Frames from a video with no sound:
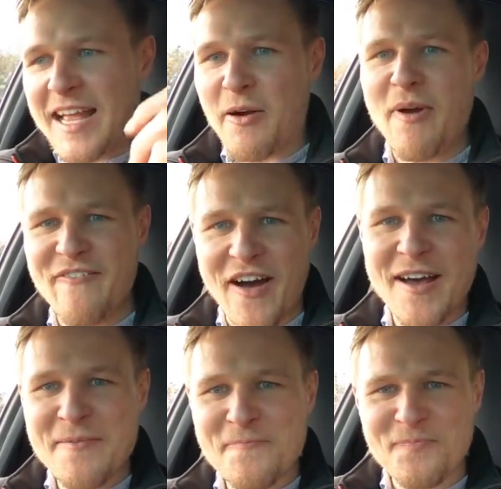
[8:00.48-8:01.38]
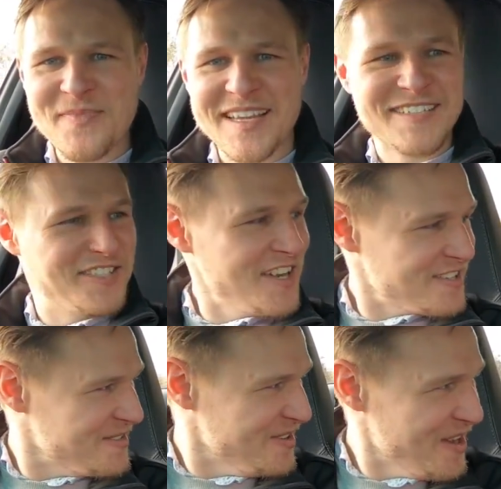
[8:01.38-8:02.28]
However,
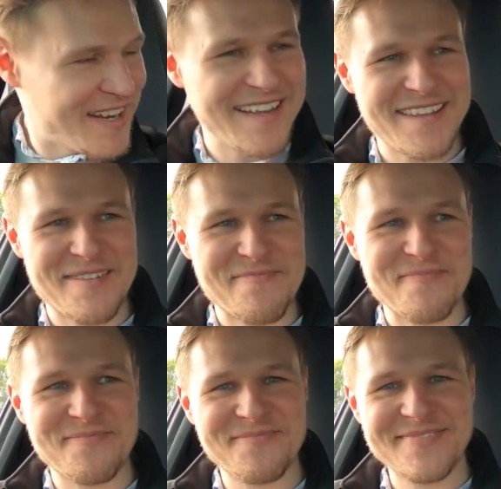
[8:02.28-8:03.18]
just look at them.